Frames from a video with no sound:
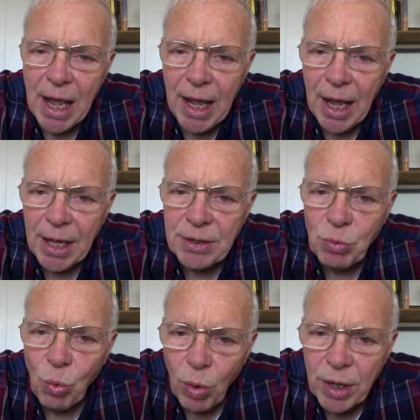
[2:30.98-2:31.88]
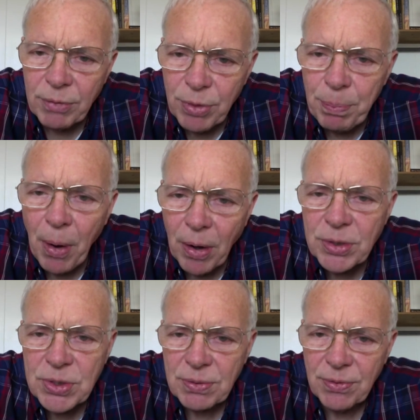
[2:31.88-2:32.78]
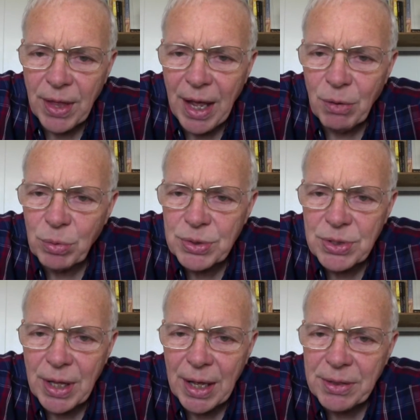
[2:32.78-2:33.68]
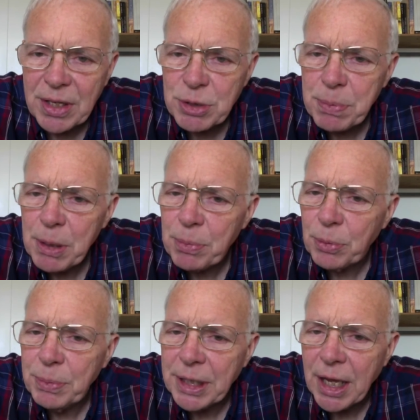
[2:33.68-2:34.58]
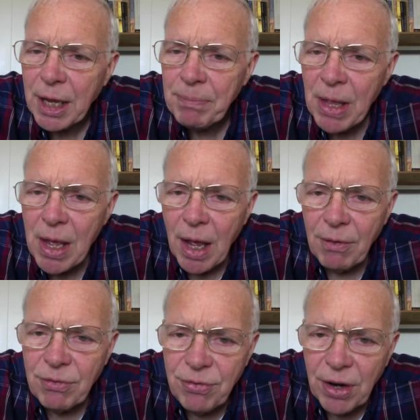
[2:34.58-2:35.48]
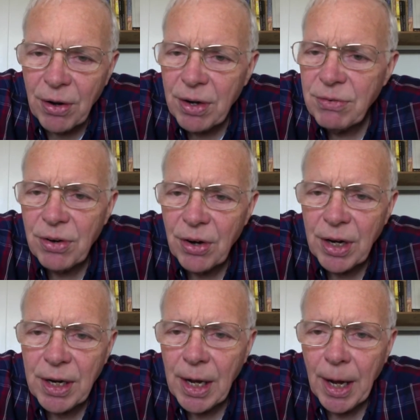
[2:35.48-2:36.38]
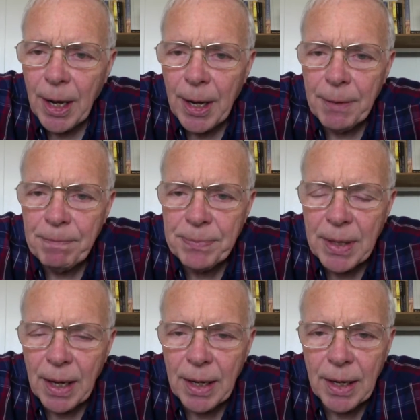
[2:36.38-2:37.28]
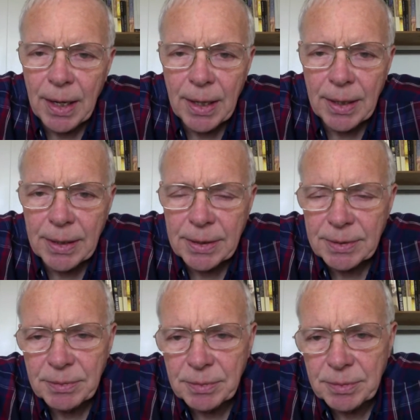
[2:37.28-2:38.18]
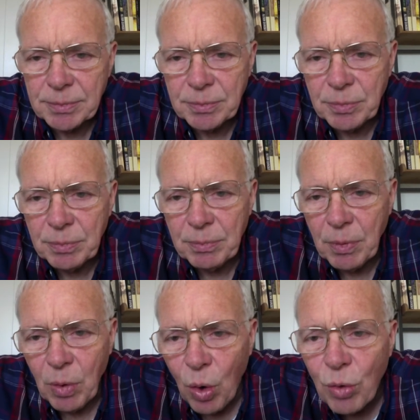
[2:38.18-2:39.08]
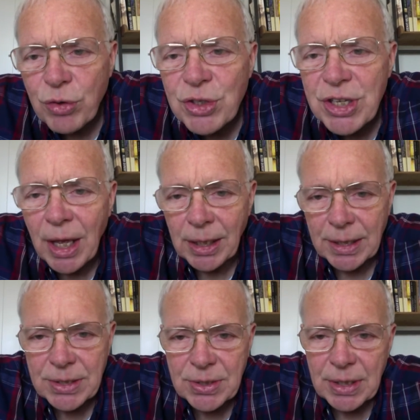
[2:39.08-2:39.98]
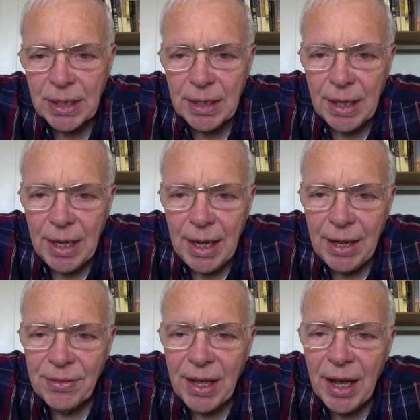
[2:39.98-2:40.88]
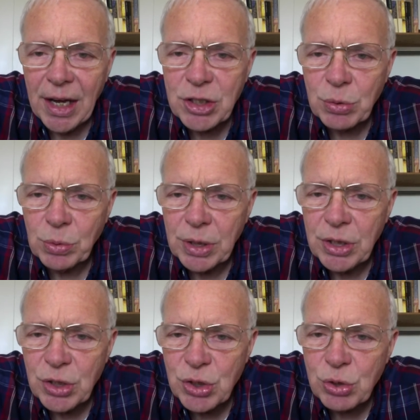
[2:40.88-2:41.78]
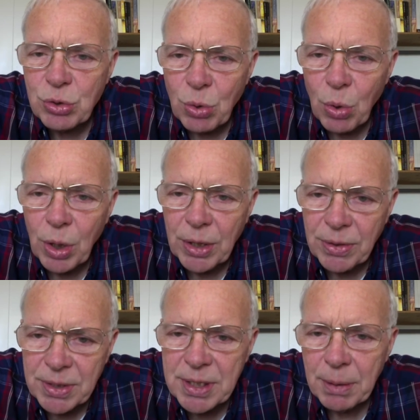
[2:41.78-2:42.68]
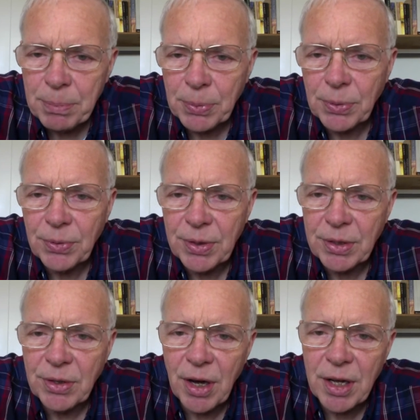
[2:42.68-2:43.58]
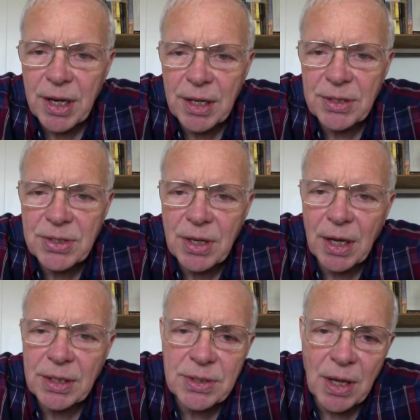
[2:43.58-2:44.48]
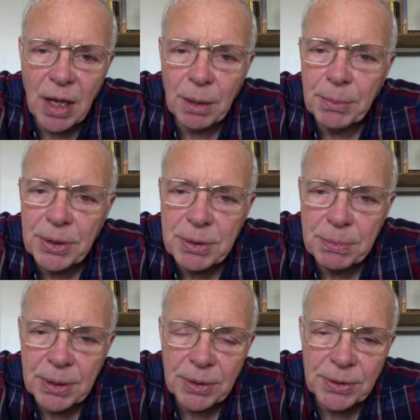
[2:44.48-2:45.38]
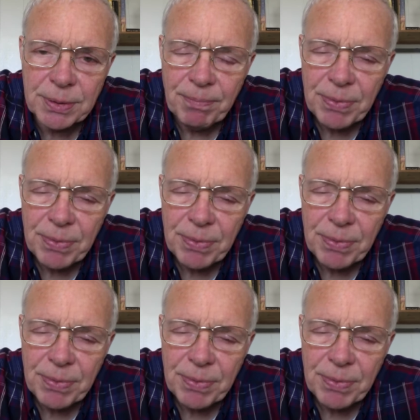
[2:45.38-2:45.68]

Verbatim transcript: And one of the parts of that was that these people became very, very um, uh, overzealous, and they actually destroyed the temple that God had assigned Solomon to build.